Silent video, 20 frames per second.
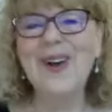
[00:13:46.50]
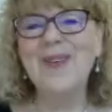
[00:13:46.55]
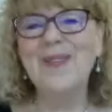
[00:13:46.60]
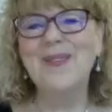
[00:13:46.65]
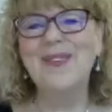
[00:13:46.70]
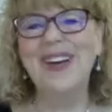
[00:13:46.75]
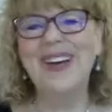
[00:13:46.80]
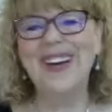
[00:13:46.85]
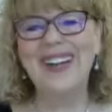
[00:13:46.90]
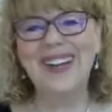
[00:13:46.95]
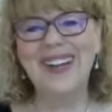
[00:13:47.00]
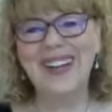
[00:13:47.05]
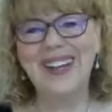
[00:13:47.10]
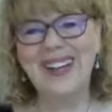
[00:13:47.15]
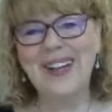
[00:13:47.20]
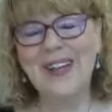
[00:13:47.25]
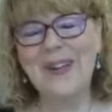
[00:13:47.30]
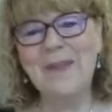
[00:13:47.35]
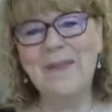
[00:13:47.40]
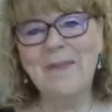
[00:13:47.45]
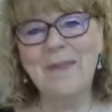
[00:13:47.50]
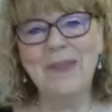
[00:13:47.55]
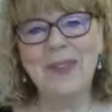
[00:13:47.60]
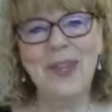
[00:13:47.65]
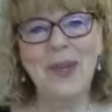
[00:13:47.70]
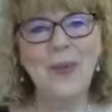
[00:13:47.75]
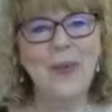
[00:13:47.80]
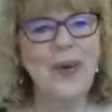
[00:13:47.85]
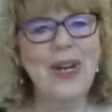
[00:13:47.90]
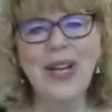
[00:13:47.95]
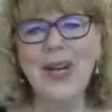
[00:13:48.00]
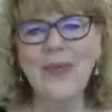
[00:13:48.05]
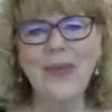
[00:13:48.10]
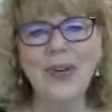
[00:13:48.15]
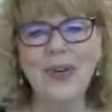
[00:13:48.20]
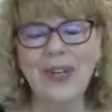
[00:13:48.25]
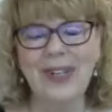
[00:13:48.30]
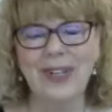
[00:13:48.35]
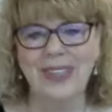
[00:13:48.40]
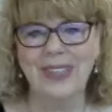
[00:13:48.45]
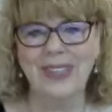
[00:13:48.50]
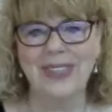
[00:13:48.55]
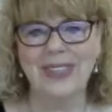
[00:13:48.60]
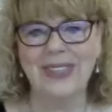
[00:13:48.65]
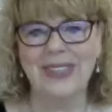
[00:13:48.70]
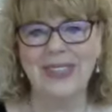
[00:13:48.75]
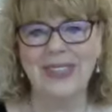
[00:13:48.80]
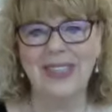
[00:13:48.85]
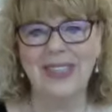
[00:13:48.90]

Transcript: But whatever it is,